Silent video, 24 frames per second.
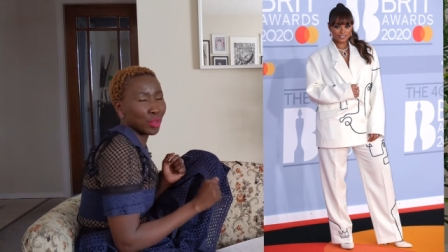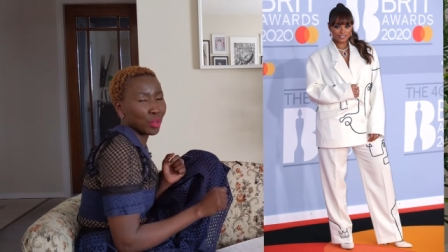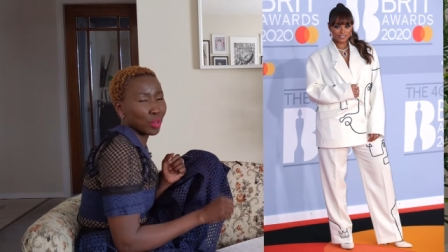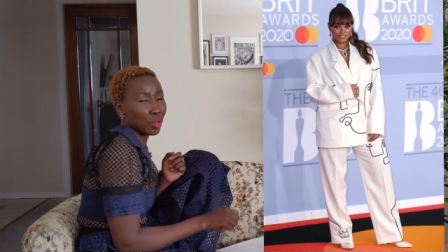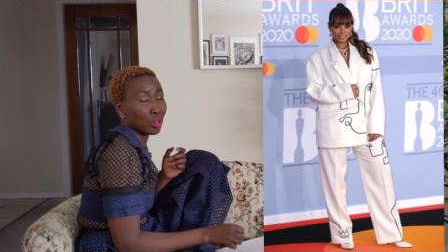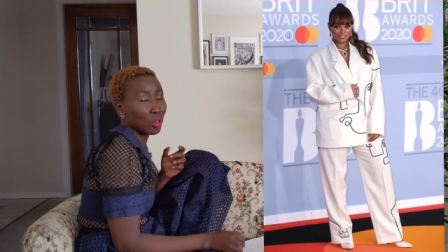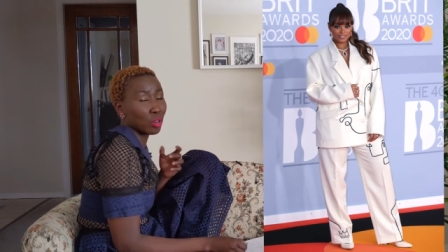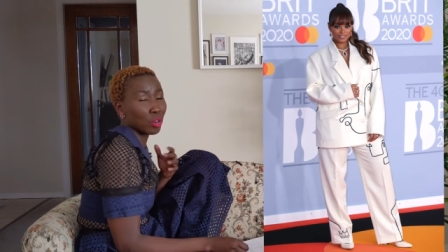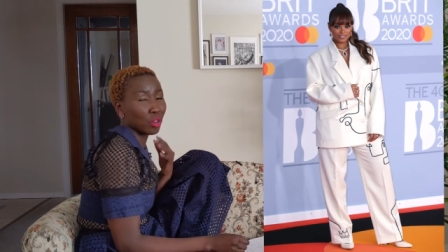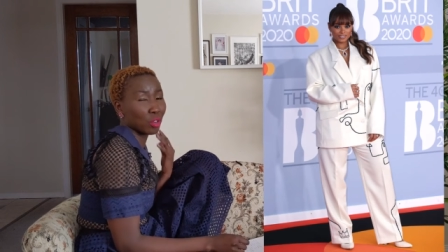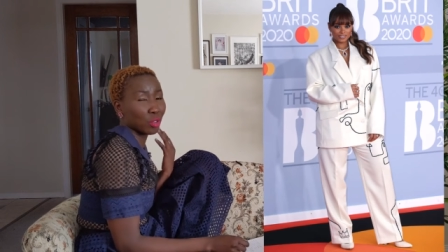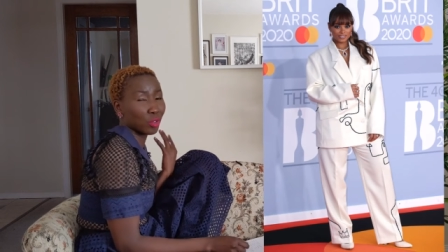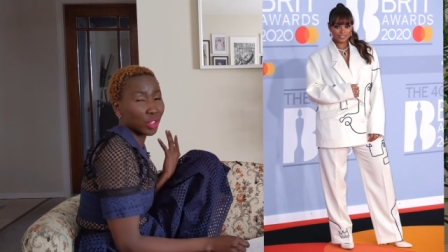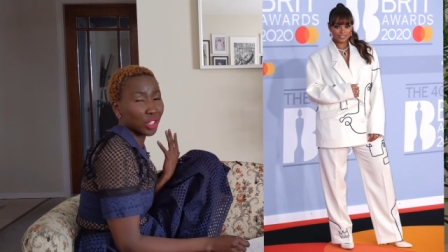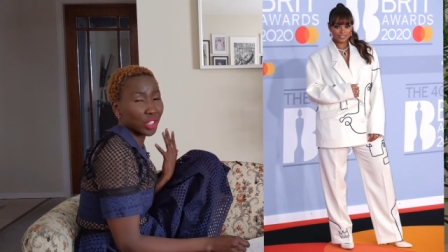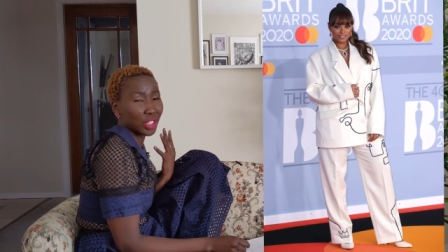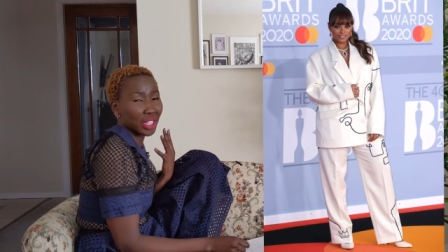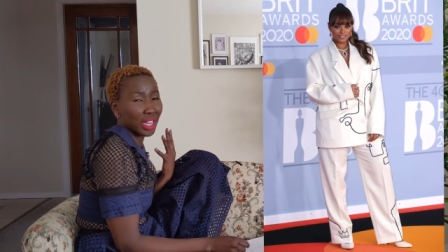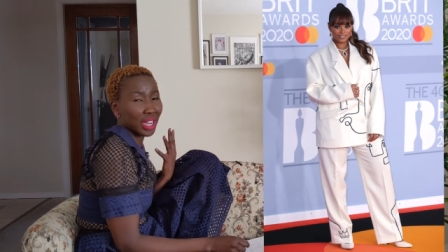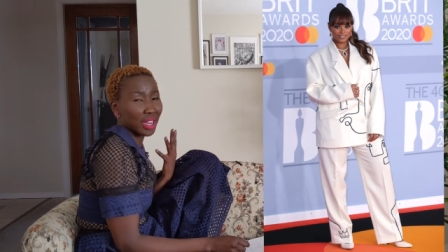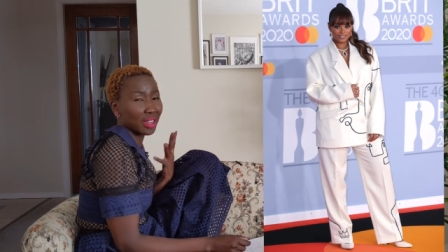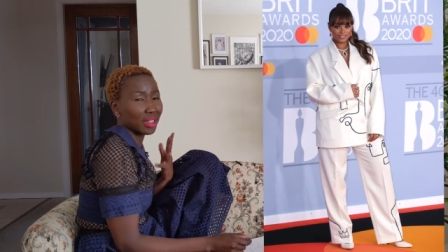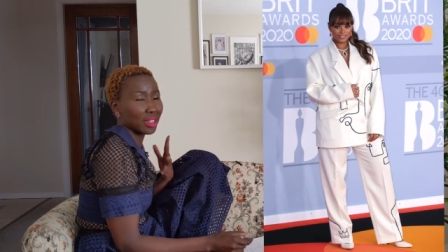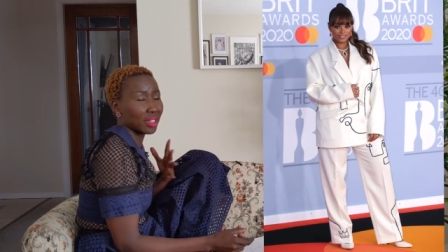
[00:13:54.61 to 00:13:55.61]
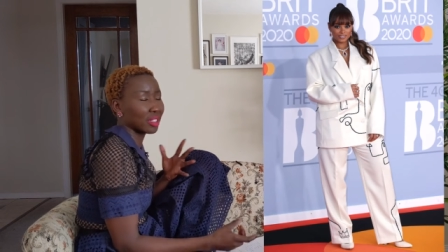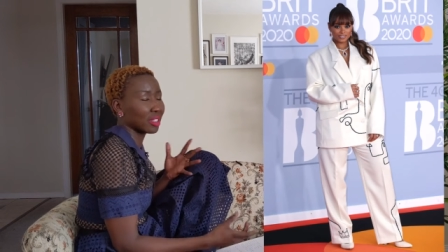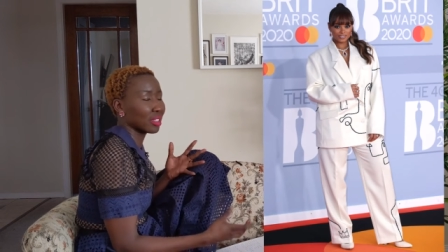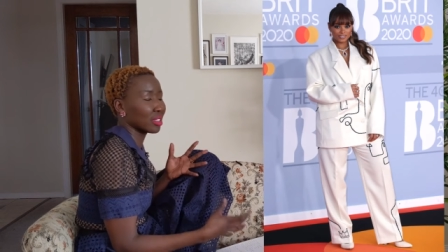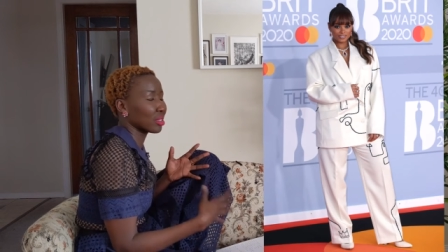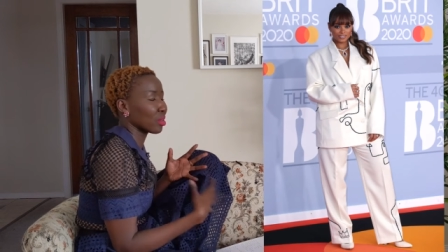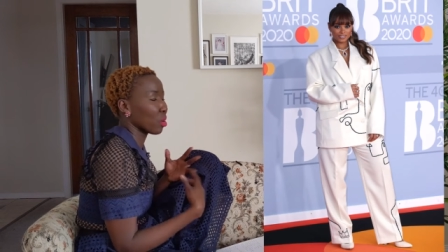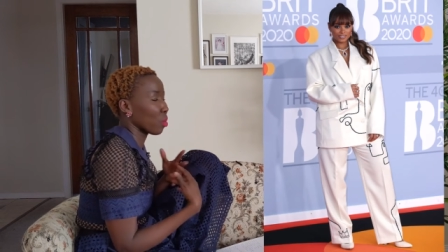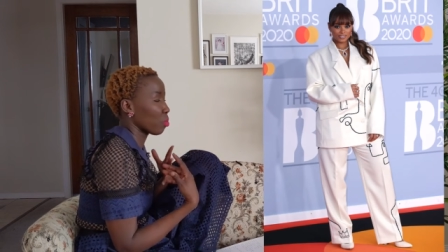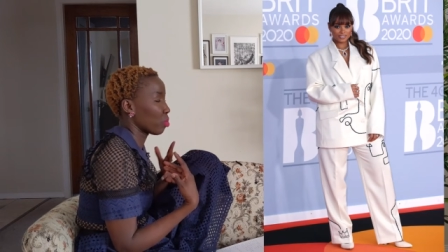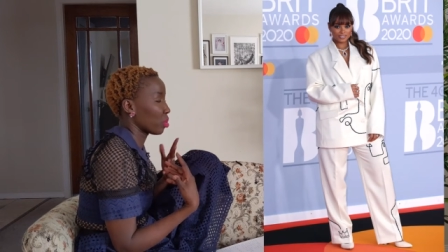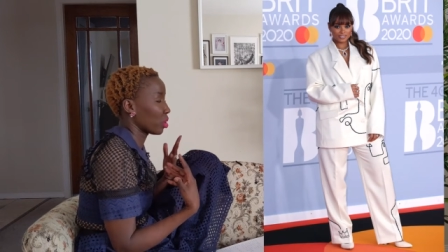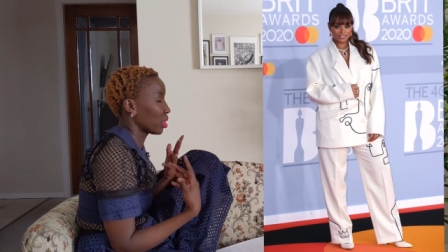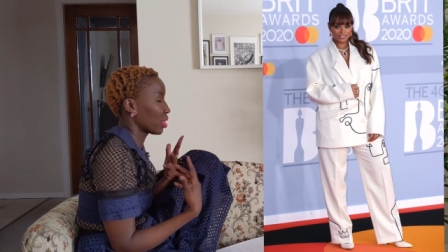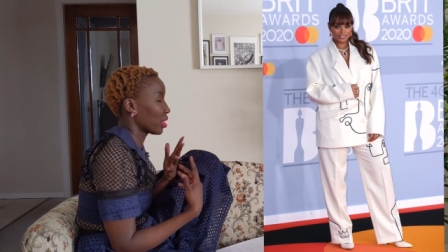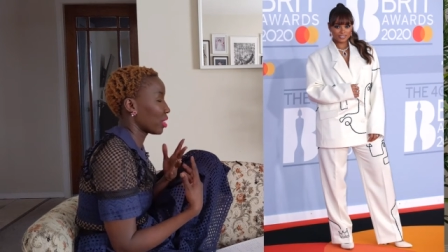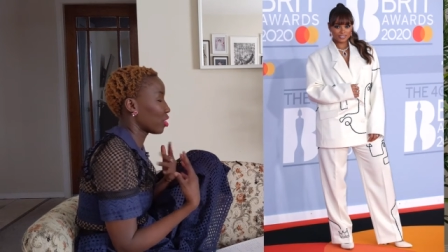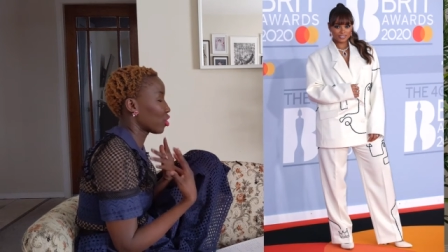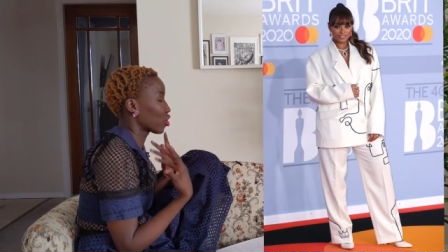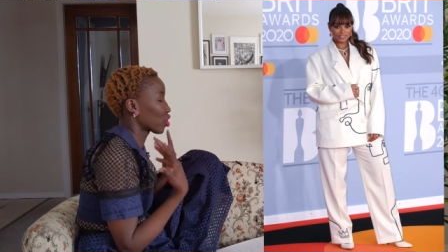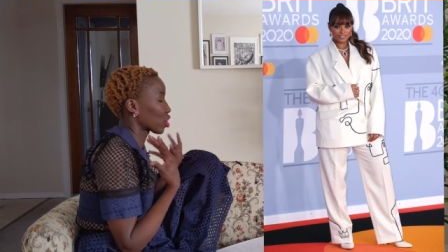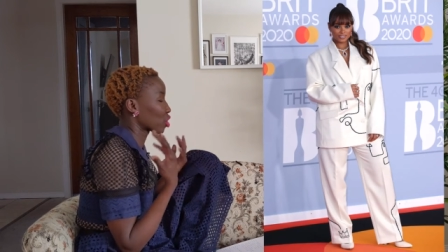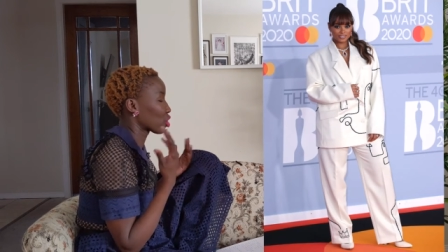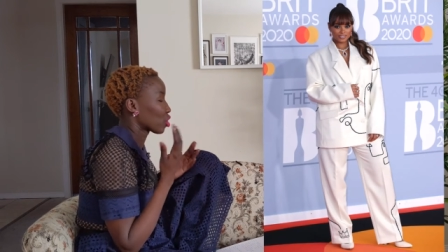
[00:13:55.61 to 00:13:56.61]
your oversized
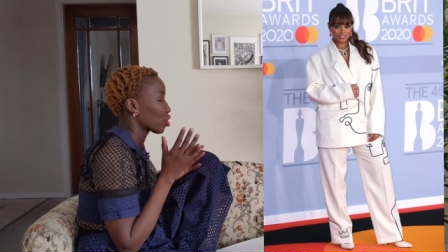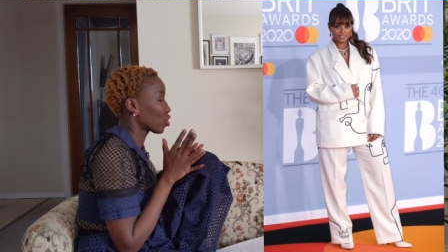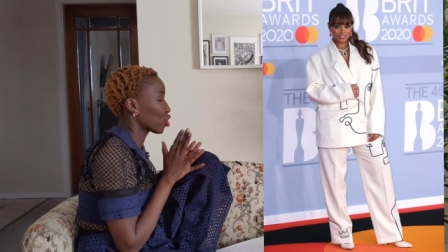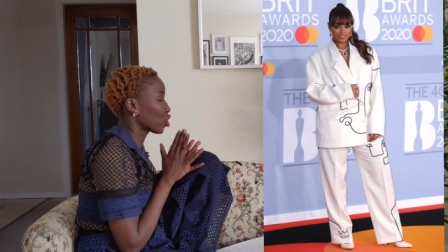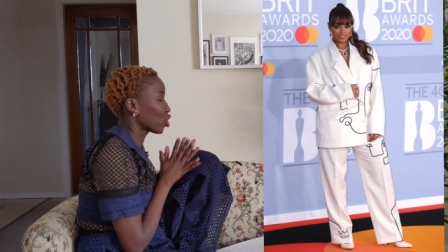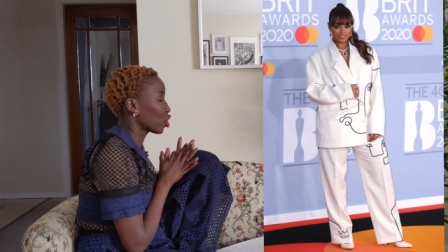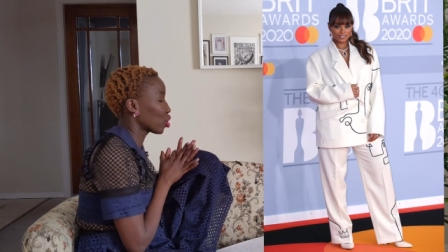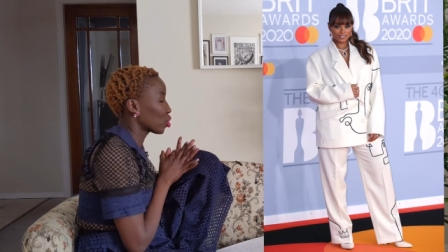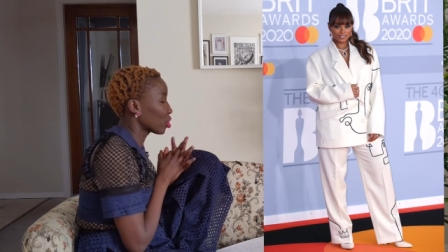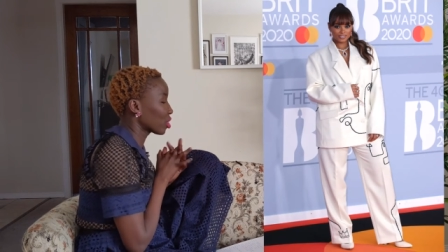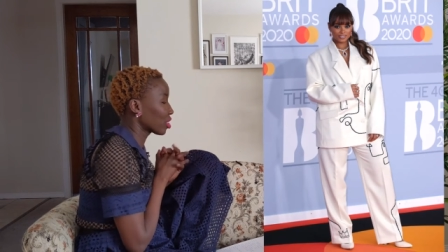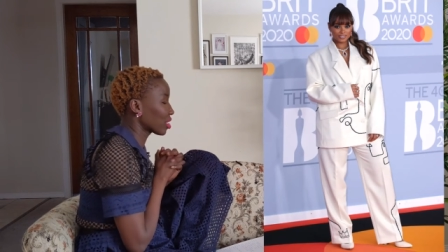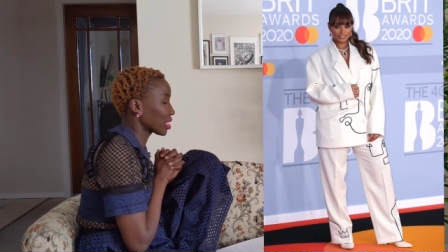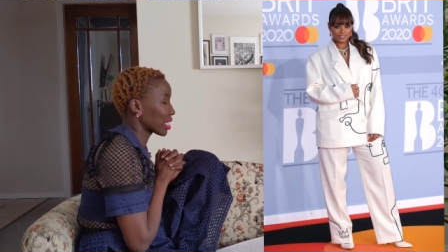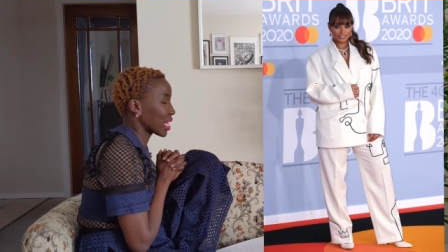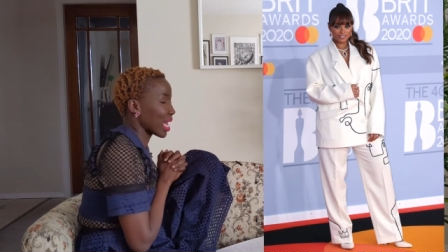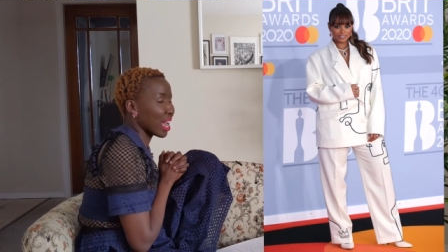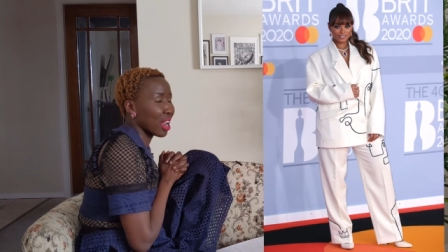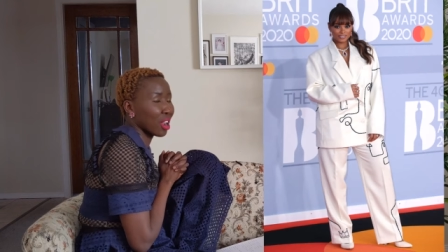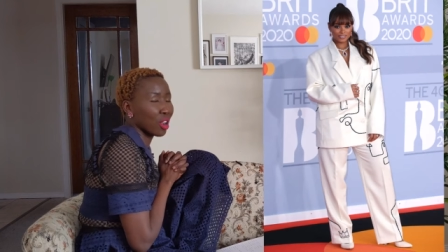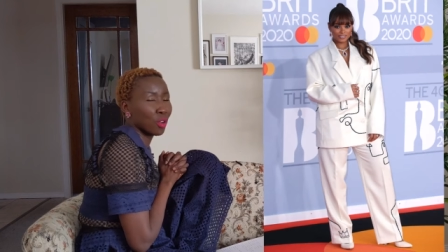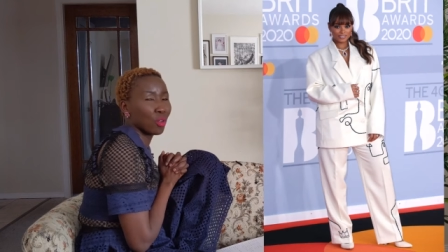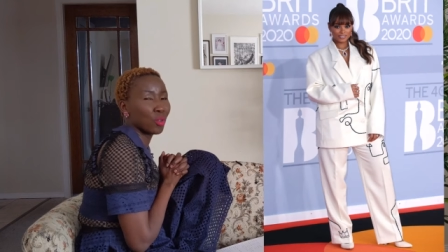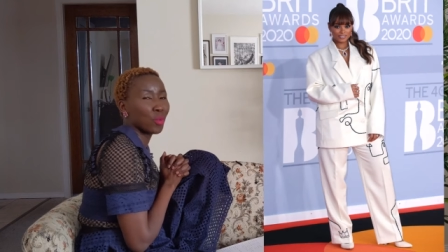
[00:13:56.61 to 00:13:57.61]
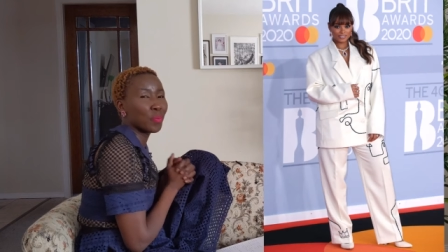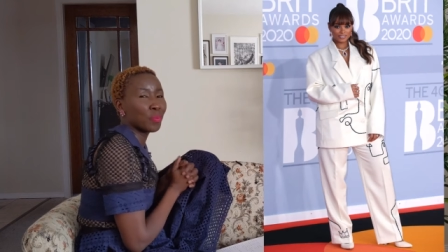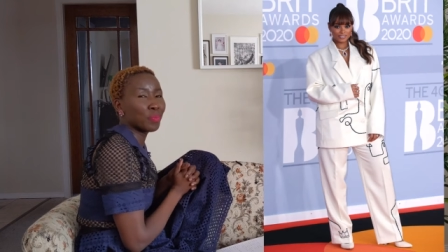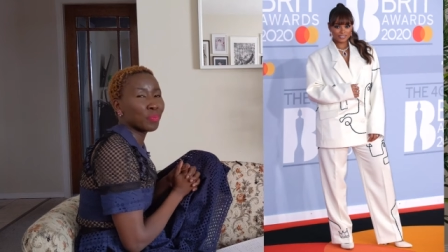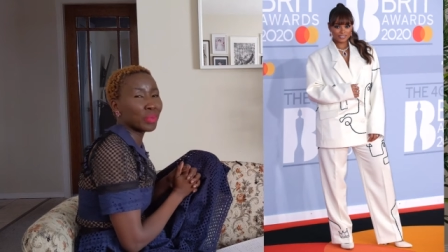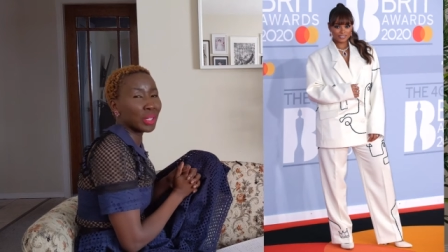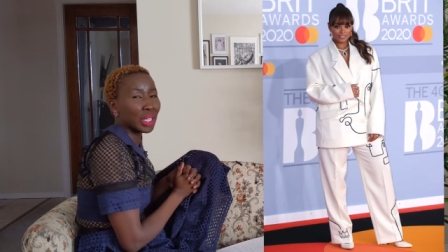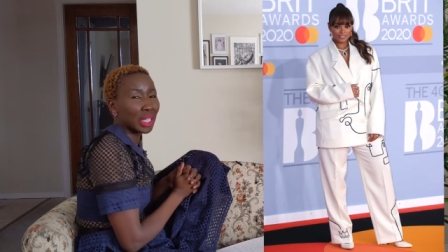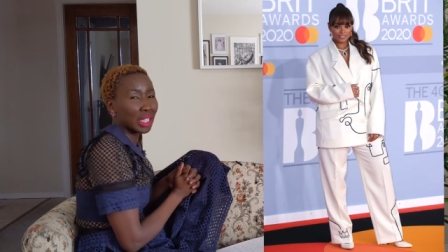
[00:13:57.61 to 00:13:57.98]
blazer suits now.